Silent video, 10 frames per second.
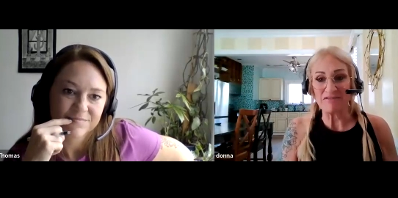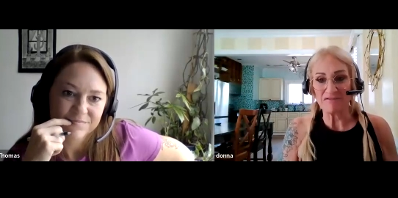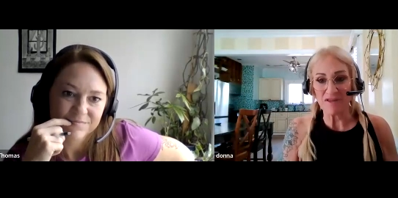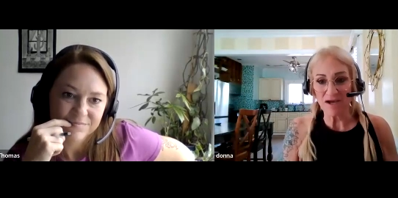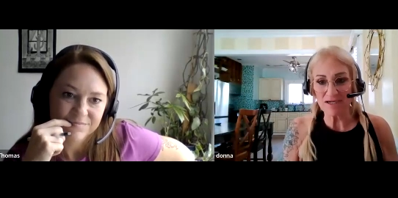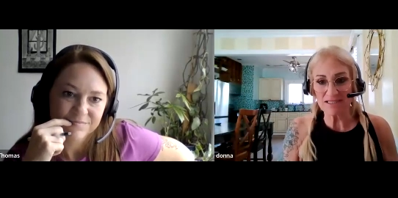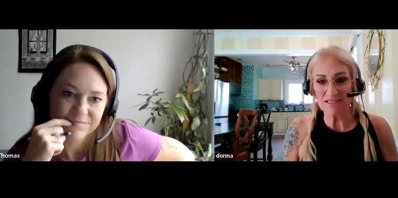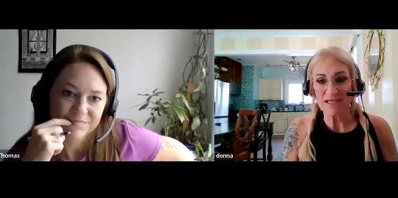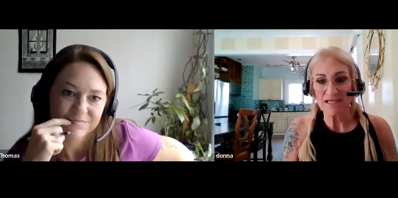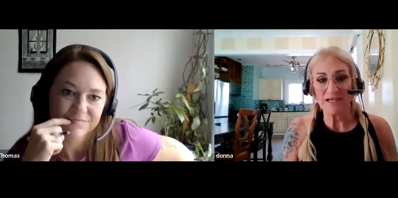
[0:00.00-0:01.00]
Speaker 1: in
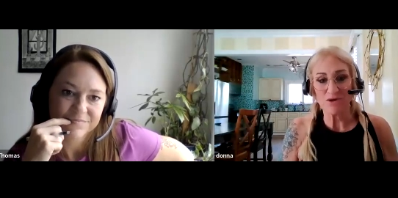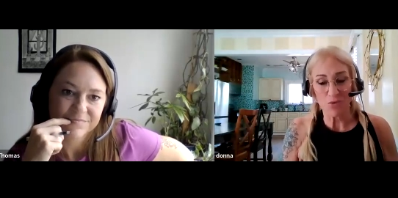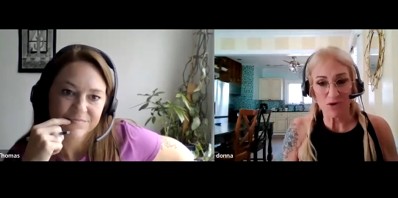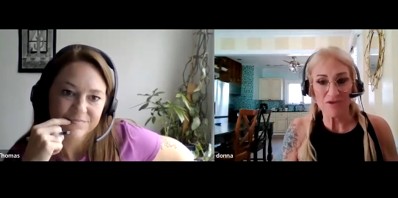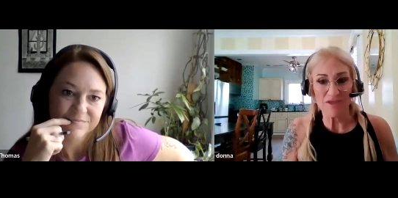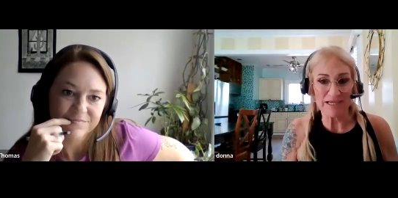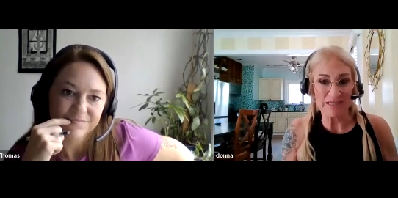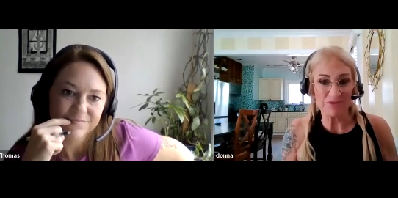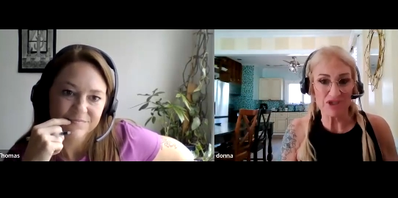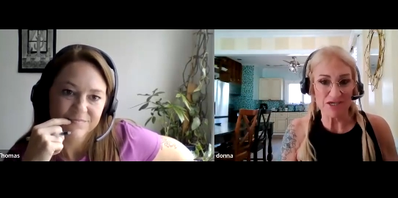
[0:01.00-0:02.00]
flux in a world that
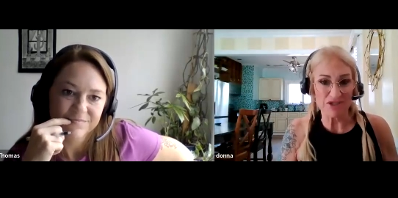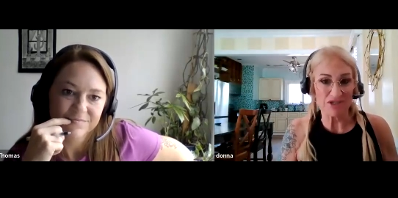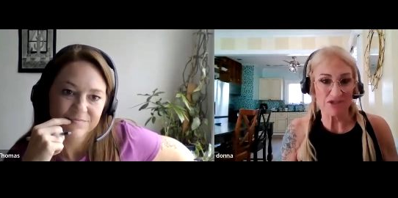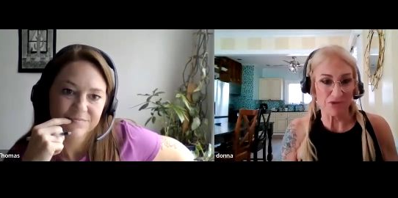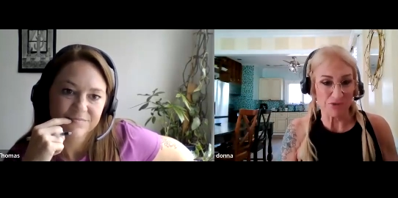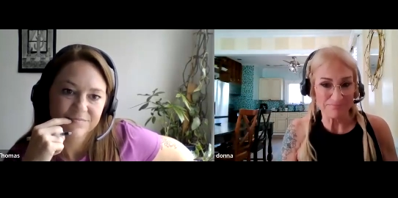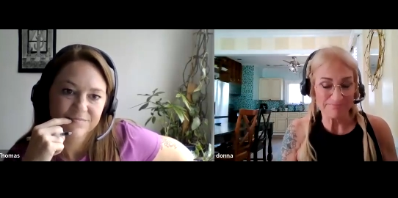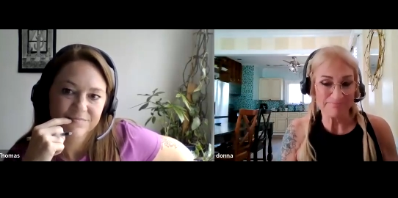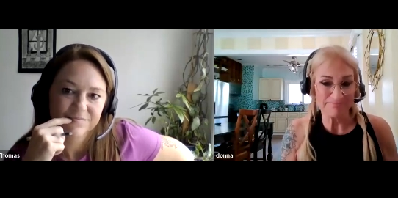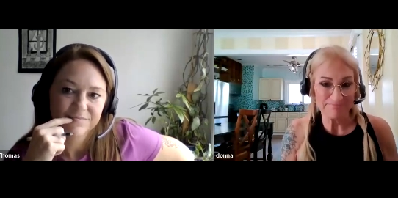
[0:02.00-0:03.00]
keeps changing too
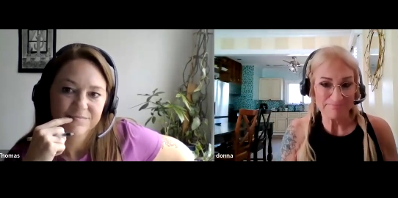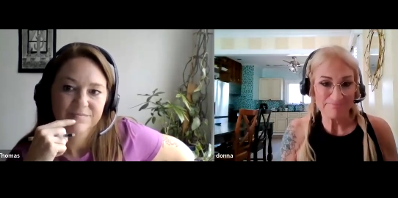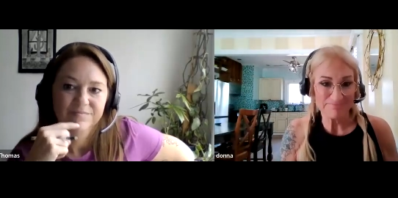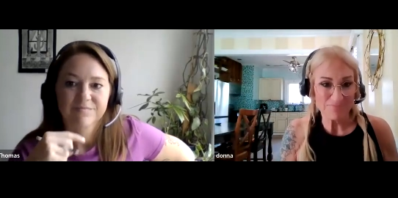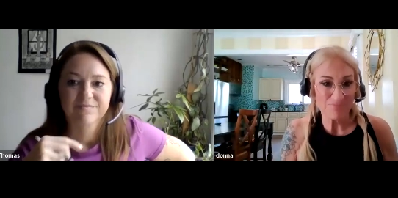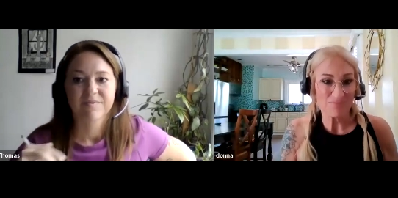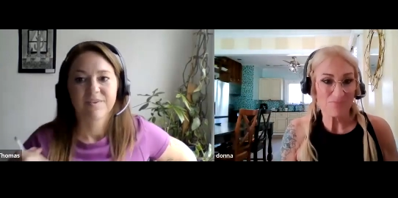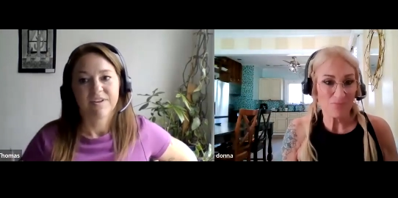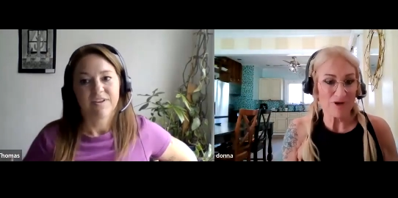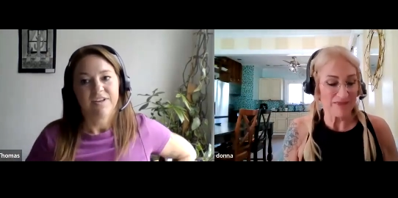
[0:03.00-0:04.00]

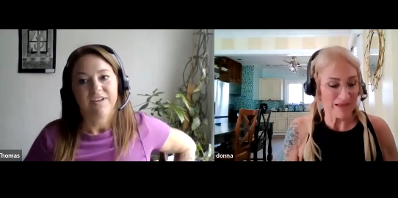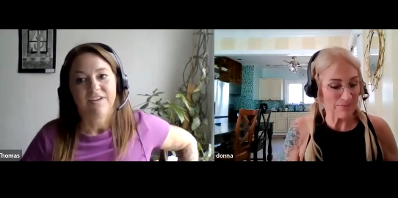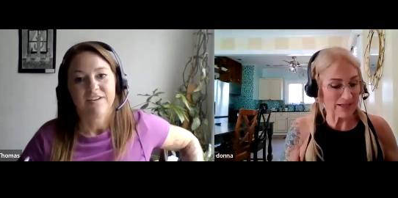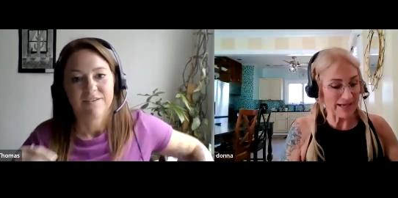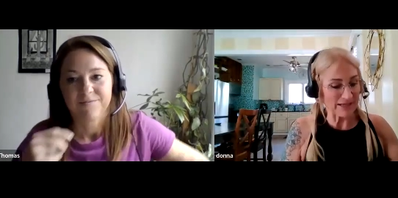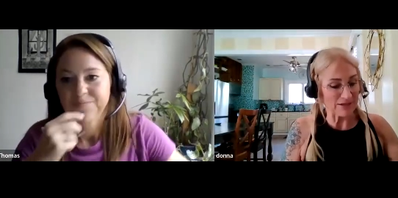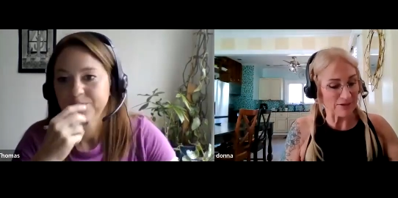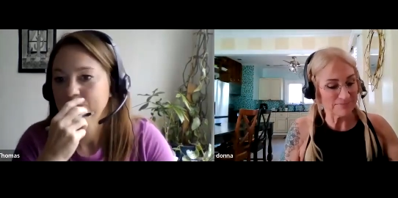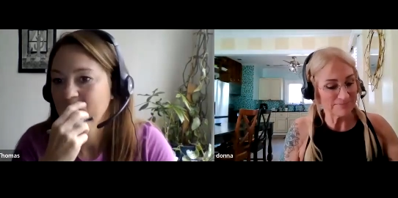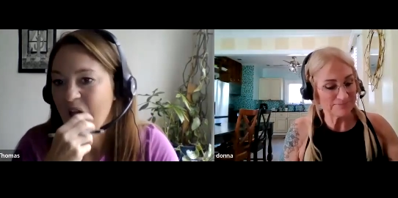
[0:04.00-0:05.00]
you think about that,
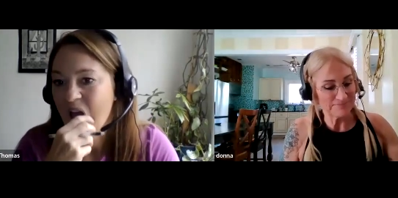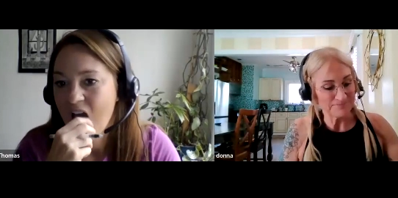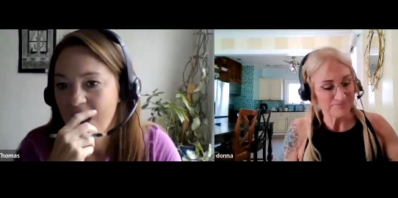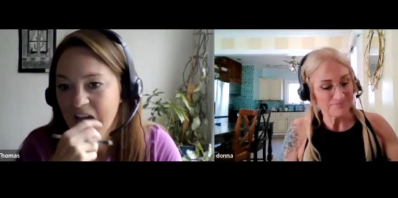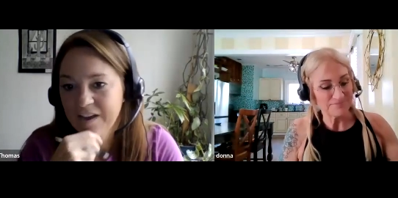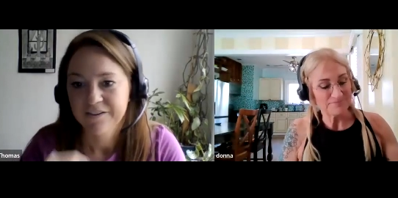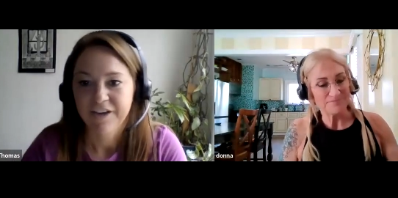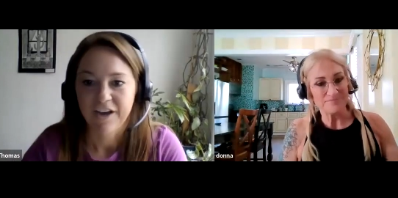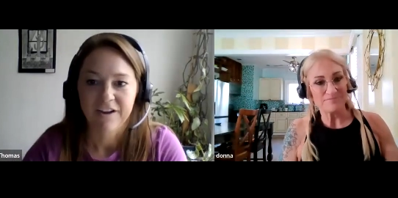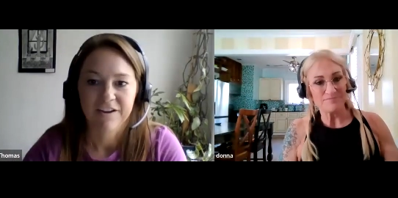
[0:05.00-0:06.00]
Claire?
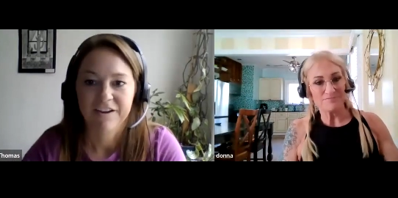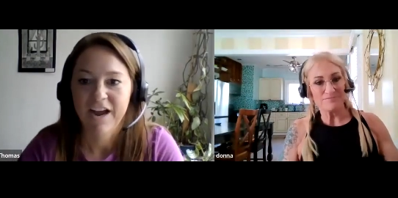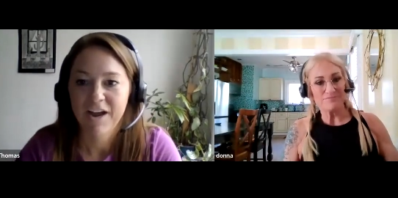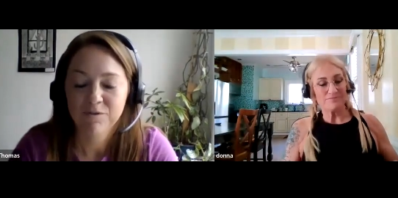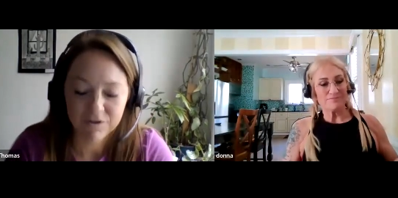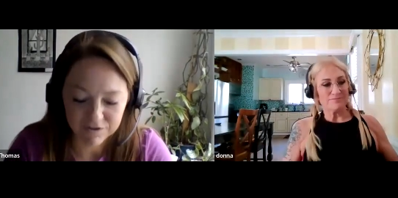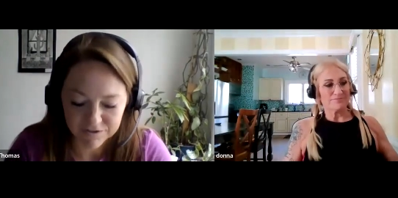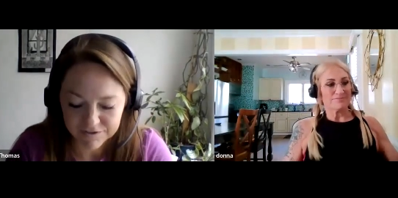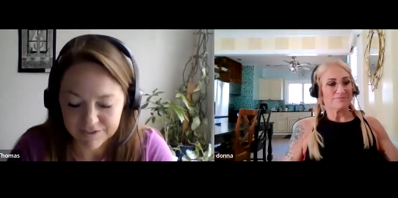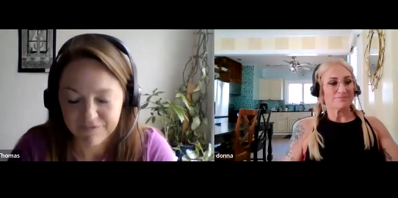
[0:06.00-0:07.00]
Speaker 2: Yeah, and I
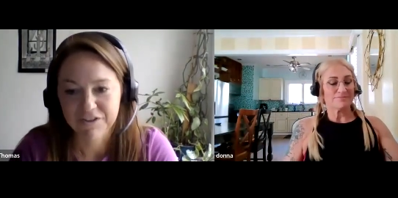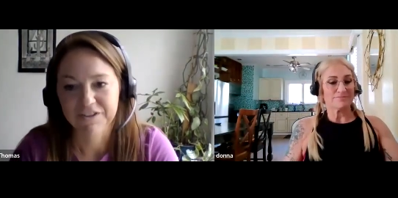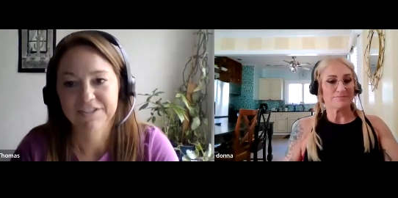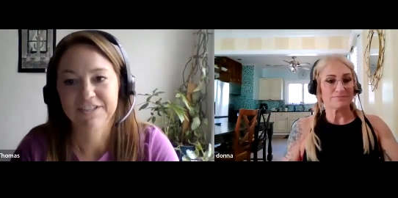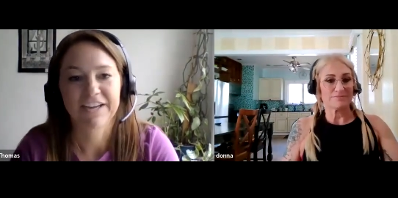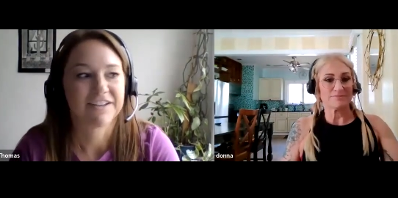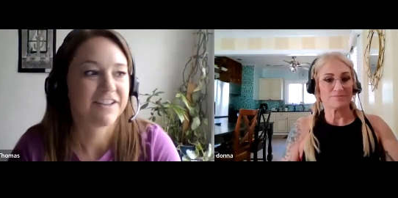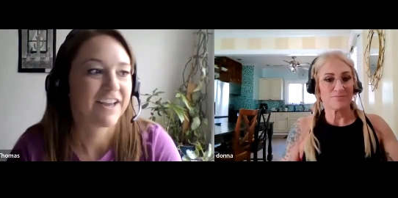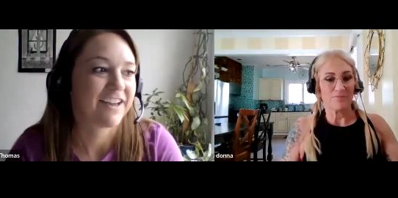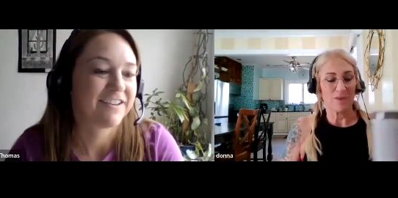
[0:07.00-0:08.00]
will definitely second
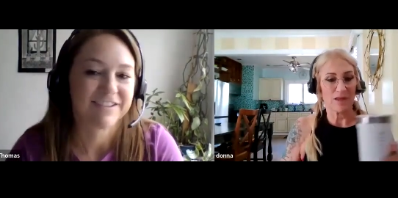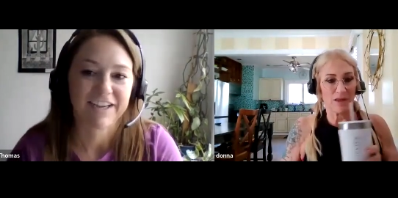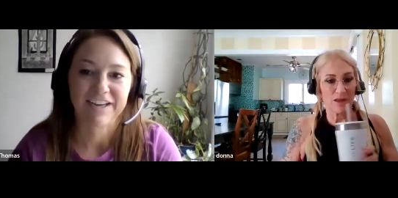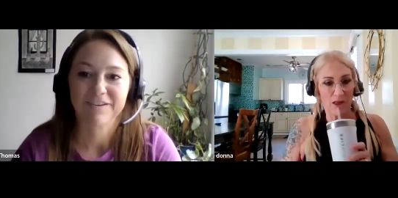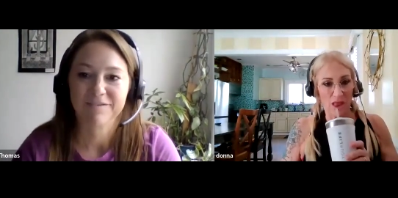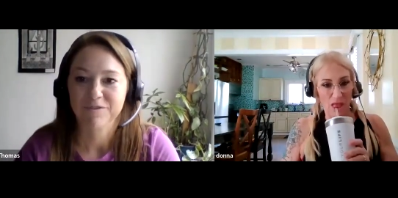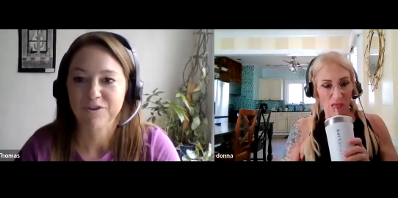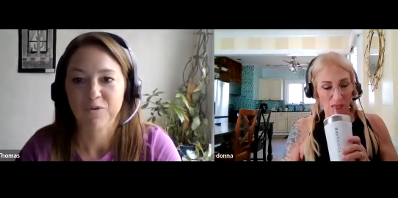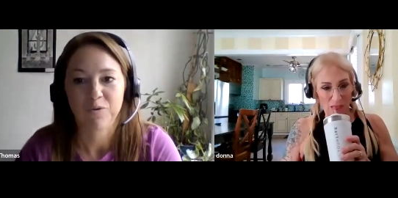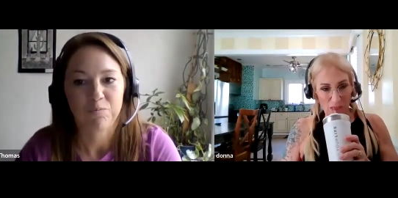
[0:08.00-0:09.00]
that. That you
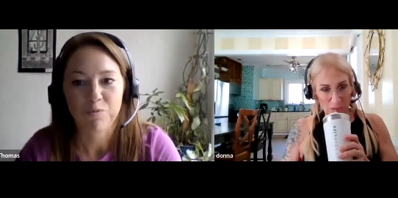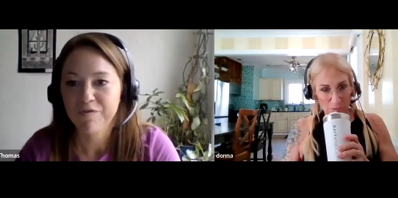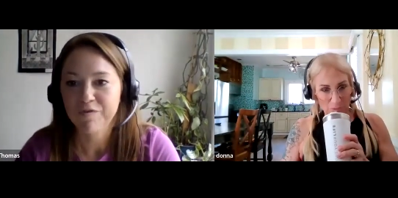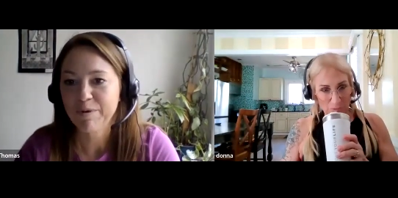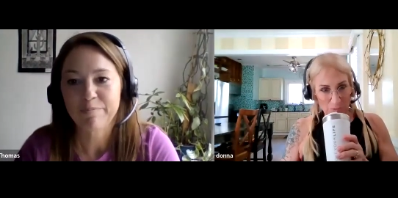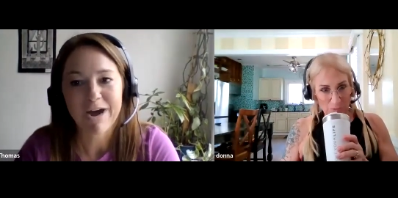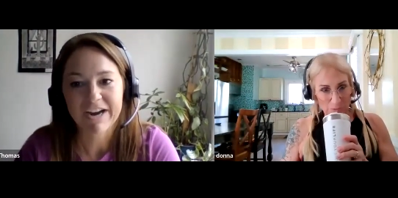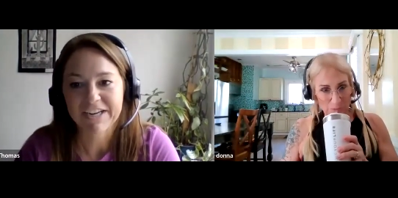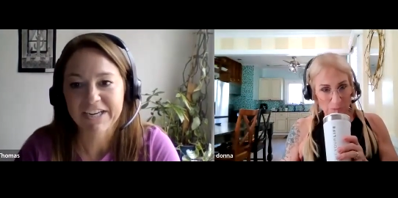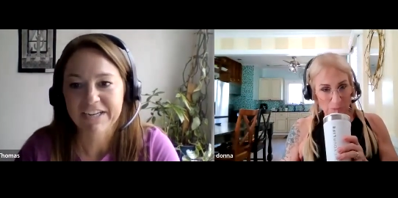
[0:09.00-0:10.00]
know, moving my
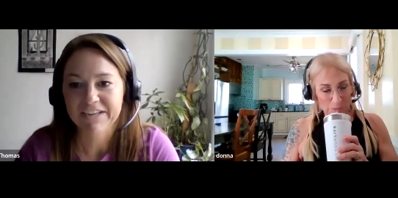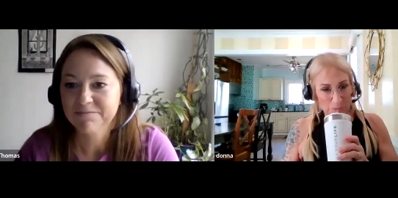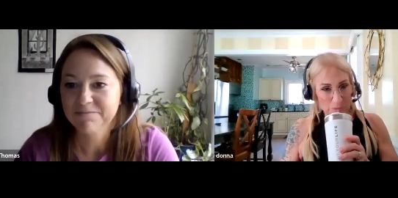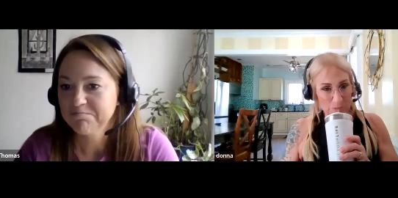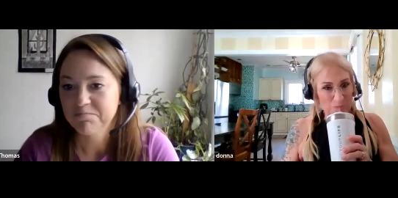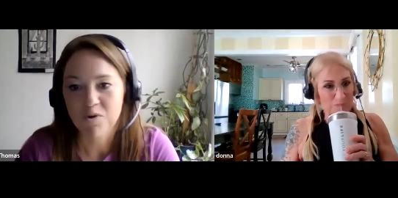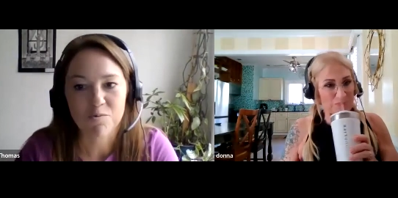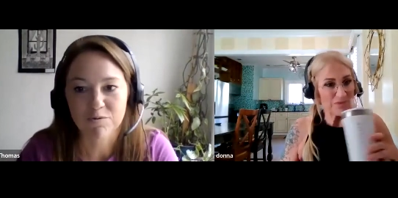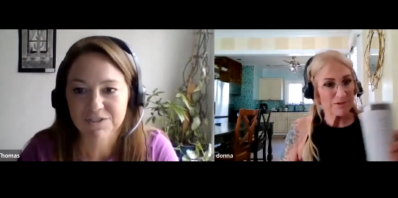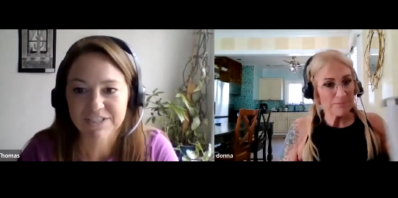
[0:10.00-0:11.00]
body
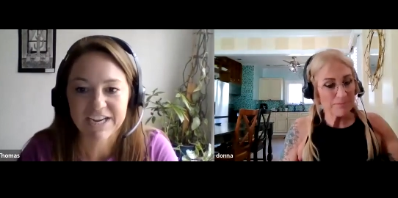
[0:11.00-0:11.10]
almost